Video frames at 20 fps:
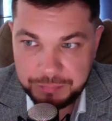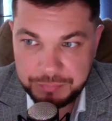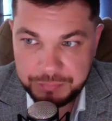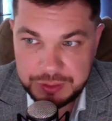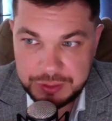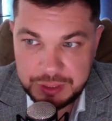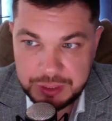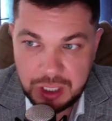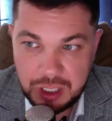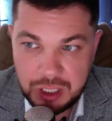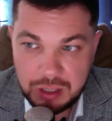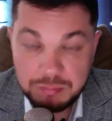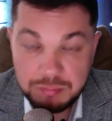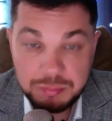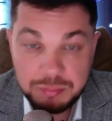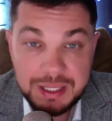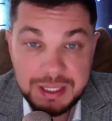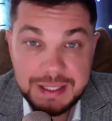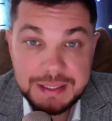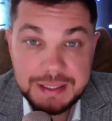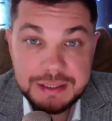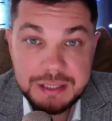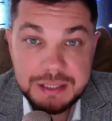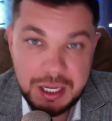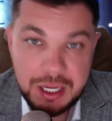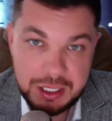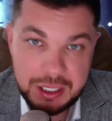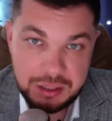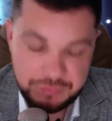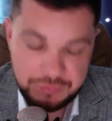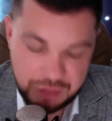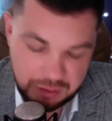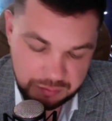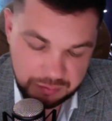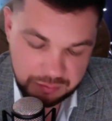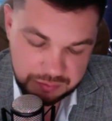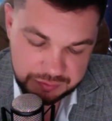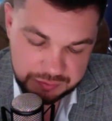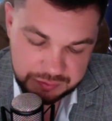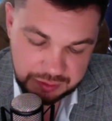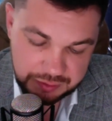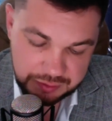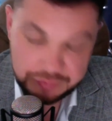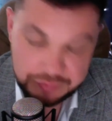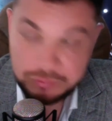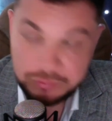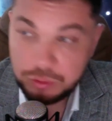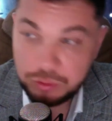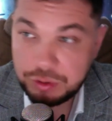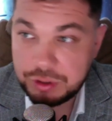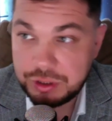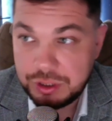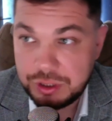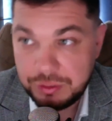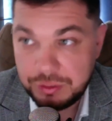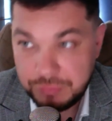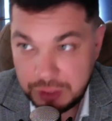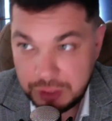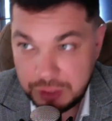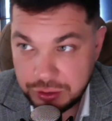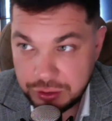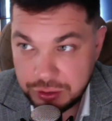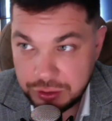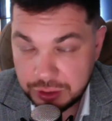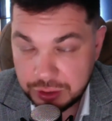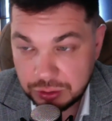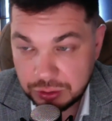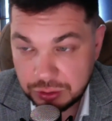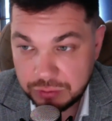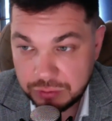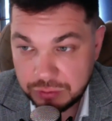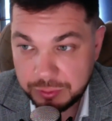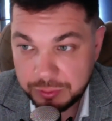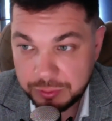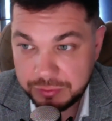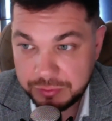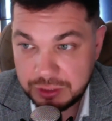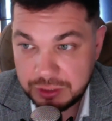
So, dear friends, I would like to express my gratitude